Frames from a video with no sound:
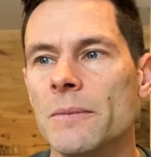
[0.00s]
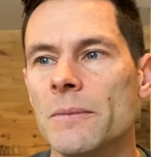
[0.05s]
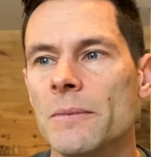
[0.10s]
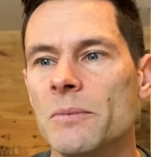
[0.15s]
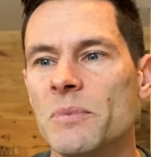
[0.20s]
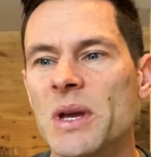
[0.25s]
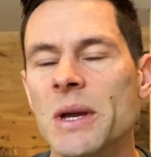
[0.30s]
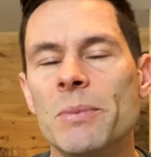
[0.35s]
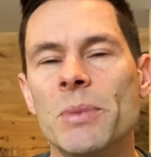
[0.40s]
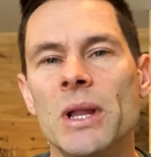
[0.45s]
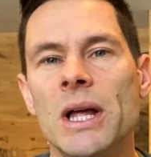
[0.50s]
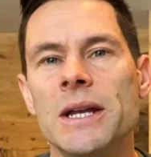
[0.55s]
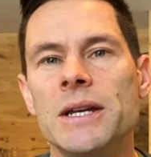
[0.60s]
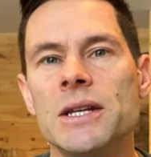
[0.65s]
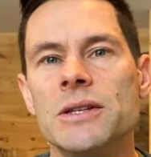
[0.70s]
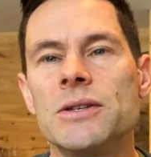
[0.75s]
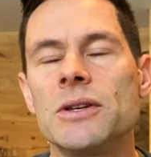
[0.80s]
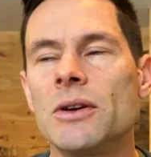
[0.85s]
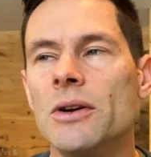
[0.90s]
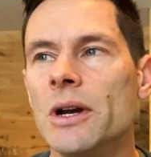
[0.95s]
people I
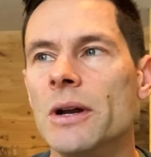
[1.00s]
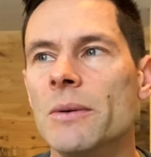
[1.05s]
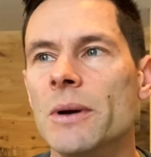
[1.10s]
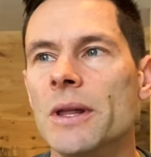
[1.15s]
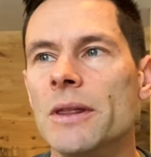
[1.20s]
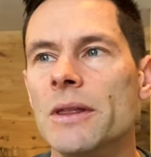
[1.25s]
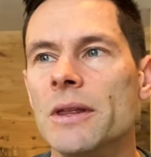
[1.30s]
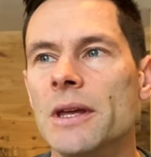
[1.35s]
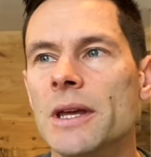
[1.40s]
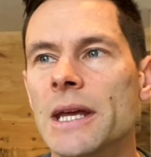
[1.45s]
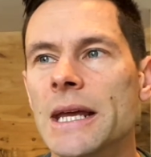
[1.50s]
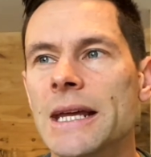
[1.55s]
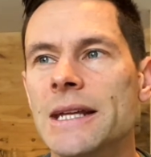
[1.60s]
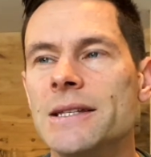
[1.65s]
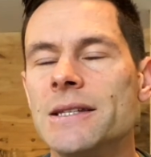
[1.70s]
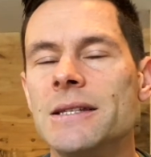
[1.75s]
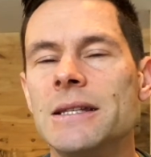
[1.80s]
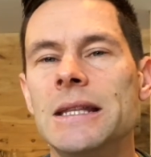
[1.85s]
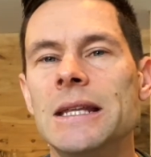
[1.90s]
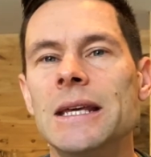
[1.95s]
disagree with.
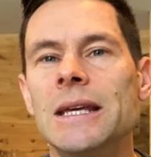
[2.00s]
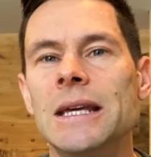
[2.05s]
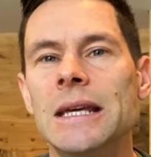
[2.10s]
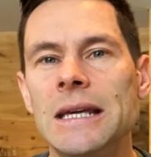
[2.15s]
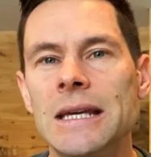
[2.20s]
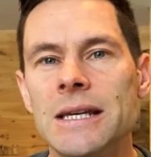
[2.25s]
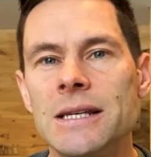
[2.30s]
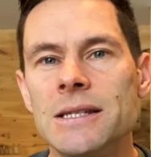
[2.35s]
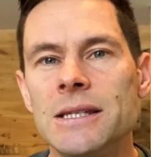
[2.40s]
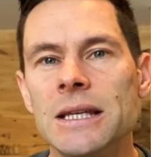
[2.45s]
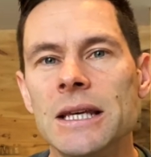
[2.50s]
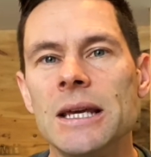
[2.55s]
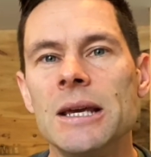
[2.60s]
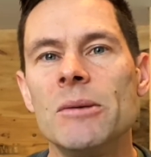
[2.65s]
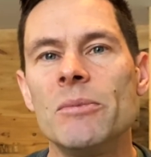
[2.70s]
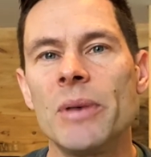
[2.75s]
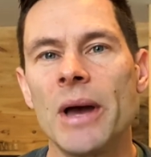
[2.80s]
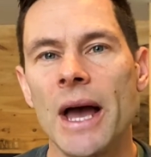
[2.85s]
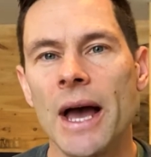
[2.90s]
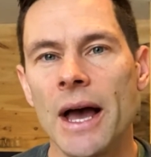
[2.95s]
It's the easy
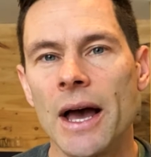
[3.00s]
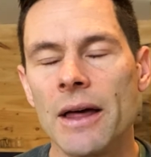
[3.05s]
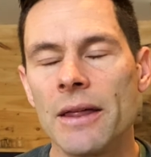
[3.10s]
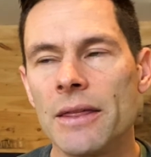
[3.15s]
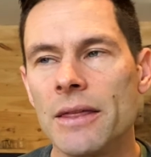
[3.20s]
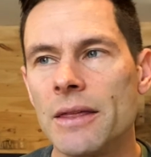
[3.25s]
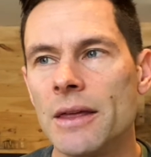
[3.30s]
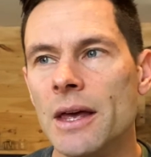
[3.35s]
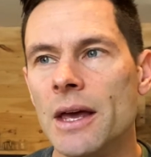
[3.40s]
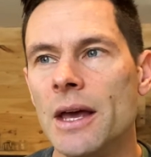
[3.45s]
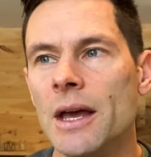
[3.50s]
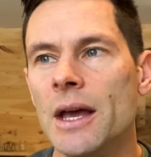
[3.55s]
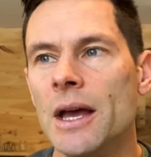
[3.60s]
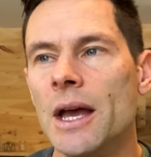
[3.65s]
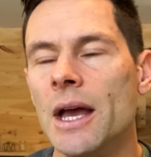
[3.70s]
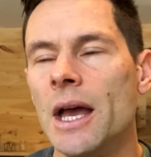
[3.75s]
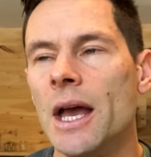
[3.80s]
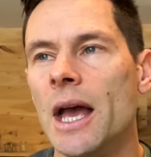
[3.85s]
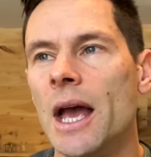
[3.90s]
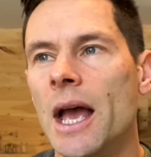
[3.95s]
path.
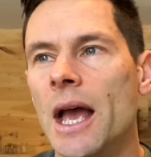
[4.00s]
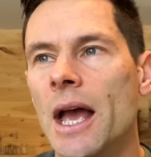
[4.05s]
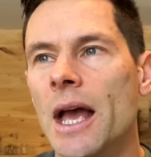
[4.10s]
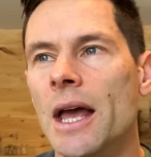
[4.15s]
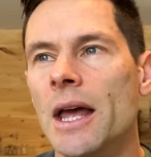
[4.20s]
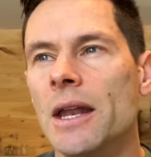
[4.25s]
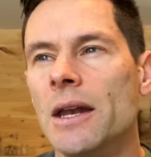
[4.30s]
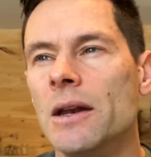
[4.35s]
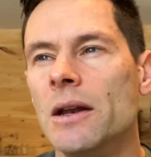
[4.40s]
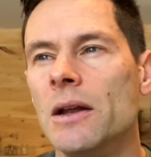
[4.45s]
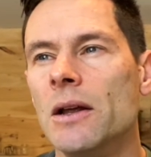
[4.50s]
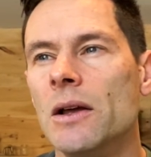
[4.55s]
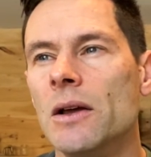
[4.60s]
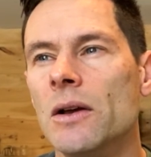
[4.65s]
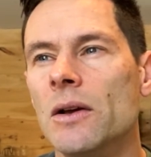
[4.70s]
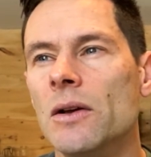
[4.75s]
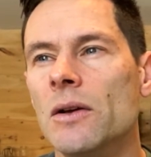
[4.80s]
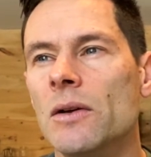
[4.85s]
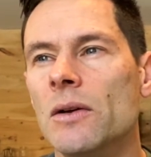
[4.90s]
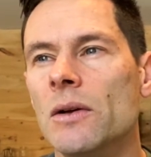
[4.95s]
And
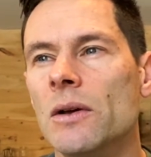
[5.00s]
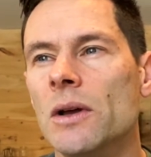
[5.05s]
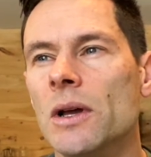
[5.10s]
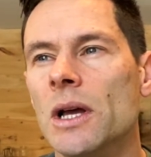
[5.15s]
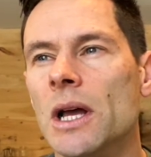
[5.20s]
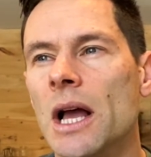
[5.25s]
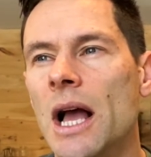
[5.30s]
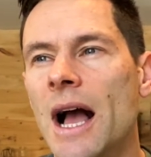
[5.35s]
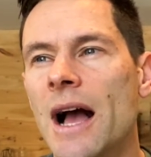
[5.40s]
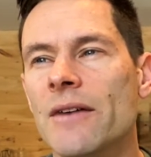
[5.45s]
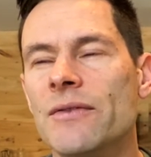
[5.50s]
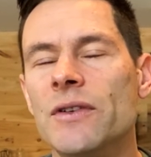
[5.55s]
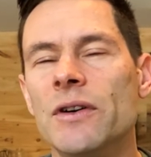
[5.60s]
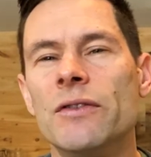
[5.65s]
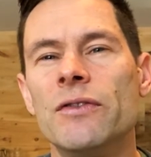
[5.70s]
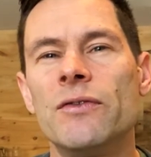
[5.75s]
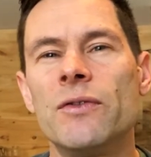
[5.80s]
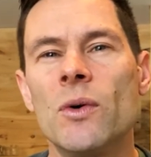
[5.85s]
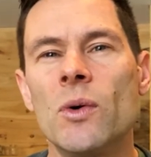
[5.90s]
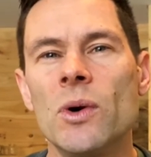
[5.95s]
after
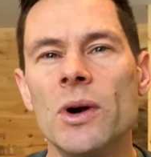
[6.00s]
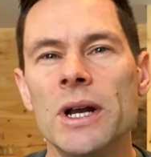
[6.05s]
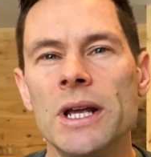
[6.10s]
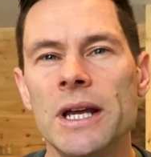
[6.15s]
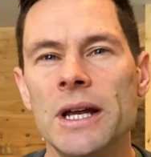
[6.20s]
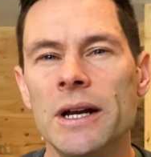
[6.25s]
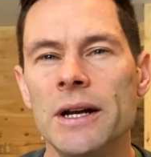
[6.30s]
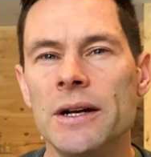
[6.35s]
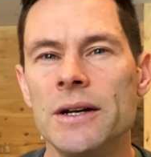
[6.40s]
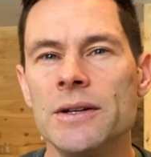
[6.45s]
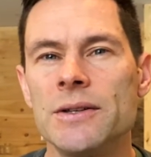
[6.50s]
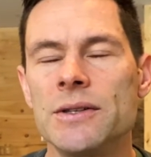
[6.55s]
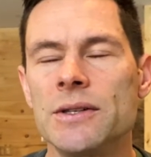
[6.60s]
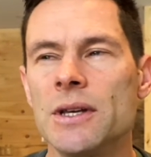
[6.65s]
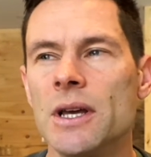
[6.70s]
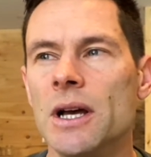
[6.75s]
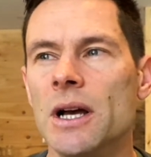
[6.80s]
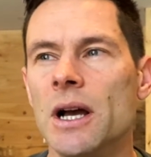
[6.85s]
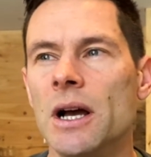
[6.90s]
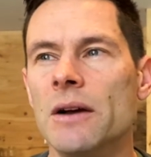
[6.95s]
4
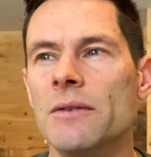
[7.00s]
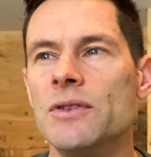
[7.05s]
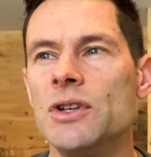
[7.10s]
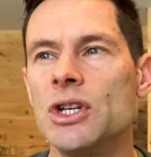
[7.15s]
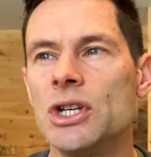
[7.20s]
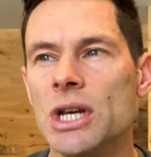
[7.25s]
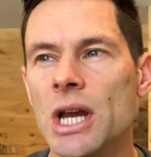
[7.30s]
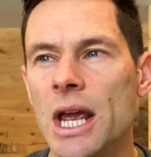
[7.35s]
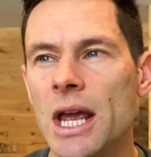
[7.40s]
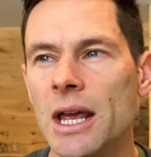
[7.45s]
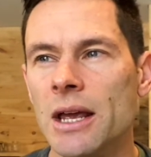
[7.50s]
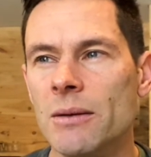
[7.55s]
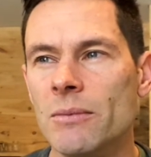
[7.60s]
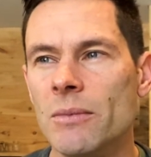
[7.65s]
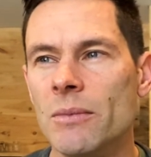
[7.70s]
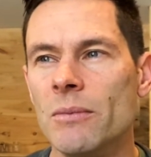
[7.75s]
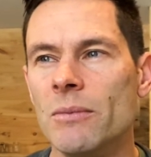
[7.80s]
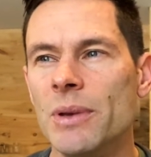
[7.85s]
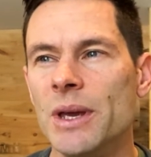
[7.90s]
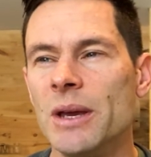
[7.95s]
years of
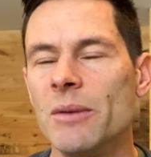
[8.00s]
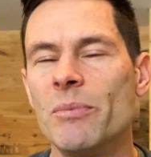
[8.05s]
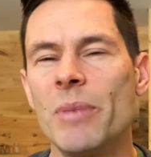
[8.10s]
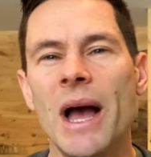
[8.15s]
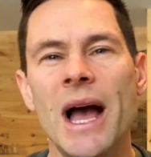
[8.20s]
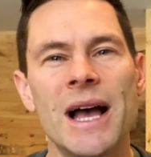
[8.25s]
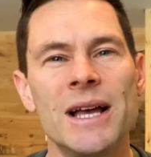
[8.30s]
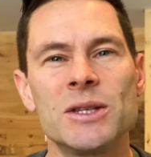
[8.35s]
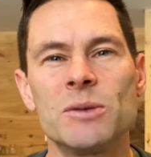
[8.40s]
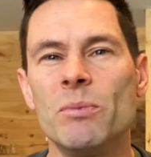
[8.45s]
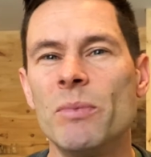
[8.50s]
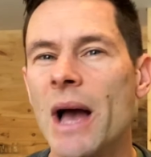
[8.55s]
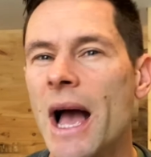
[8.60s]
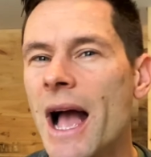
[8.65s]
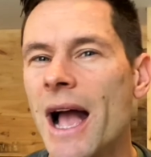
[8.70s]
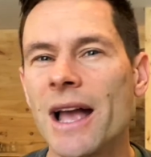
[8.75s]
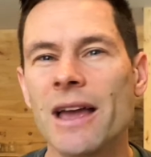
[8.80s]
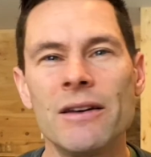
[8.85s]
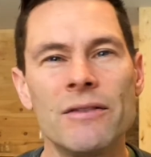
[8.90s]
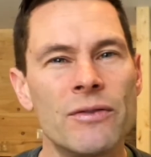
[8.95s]
shame being passed
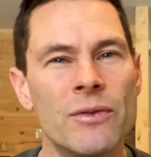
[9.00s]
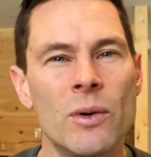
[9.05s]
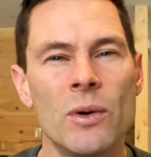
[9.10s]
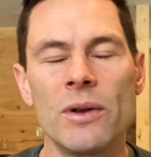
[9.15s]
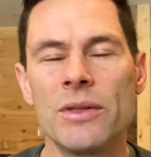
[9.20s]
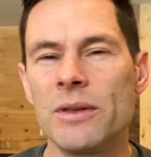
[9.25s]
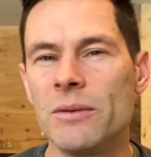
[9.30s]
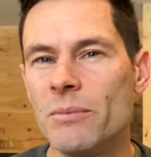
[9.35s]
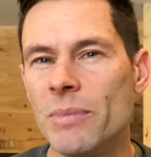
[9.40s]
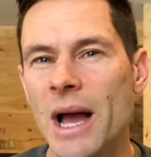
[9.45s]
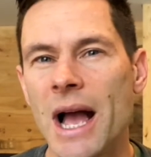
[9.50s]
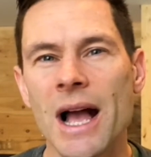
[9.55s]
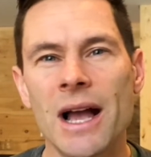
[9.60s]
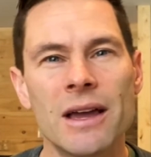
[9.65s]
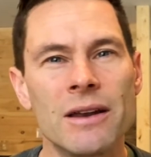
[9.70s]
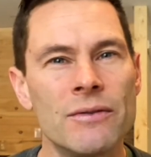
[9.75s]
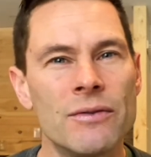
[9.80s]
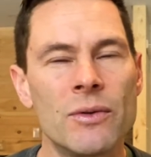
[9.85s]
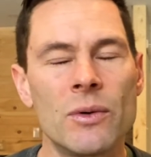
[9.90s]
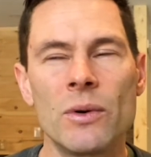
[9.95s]
back and forth and back
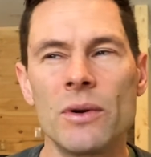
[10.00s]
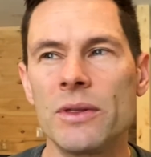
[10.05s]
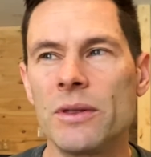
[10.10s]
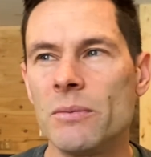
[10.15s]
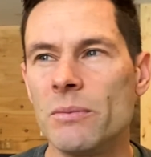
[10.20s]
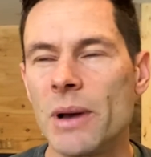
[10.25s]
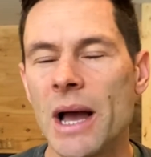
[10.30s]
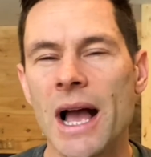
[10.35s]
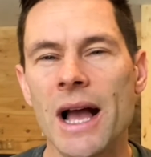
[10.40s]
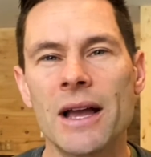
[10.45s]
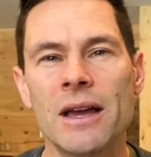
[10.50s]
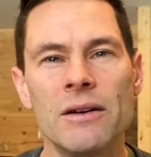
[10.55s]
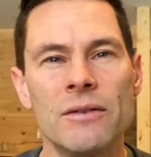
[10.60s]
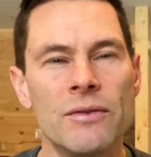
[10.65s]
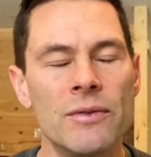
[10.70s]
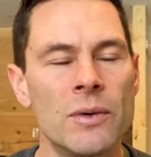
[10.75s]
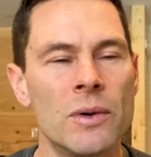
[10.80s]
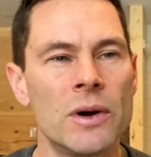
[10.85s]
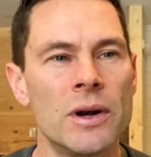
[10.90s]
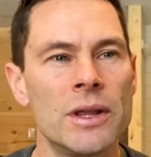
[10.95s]
and forth and back and
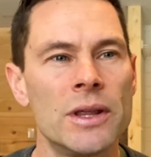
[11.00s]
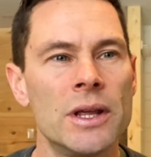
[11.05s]
forth,